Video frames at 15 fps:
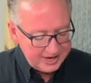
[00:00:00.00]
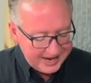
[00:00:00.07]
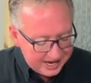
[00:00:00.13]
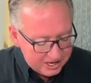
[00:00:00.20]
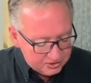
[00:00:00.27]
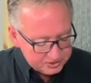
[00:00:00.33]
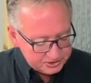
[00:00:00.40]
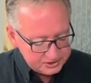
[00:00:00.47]

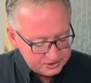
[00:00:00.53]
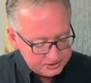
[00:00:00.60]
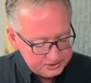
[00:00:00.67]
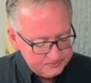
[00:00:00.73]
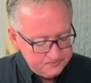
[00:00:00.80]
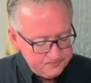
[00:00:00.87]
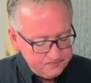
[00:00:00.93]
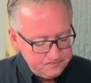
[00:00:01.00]
houses.
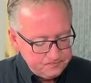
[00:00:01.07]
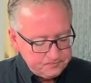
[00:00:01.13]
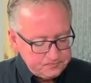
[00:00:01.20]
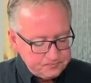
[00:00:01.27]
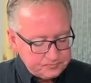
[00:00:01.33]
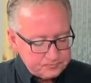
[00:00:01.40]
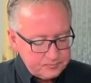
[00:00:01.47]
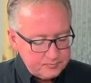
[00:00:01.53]
Mm-hmm.
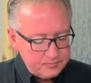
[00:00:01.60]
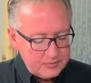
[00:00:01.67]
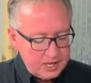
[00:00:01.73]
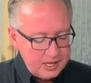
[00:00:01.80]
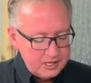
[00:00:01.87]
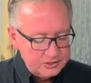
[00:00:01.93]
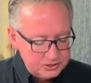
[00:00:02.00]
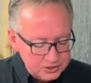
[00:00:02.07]

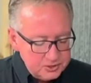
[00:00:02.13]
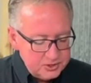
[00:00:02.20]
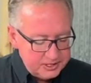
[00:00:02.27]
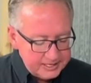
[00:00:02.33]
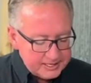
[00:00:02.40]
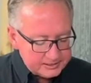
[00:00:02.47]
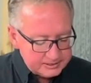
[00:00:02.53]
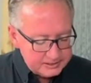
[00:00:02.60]
Uh, do
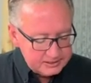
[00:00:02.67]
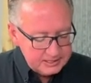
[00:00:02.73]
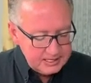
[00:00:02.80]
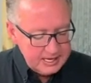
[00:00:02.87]
this.